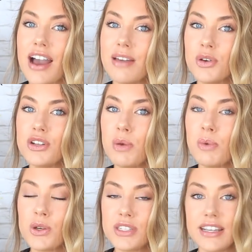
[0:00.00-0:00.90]
I'm going to be
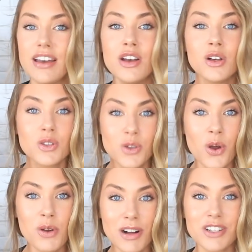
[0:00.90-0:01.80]
posting
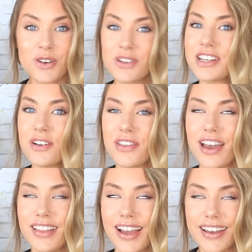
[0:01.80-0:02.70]
so much content on
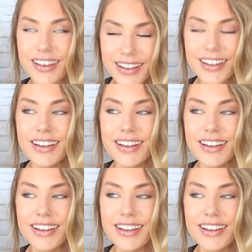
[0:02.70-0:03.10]
there like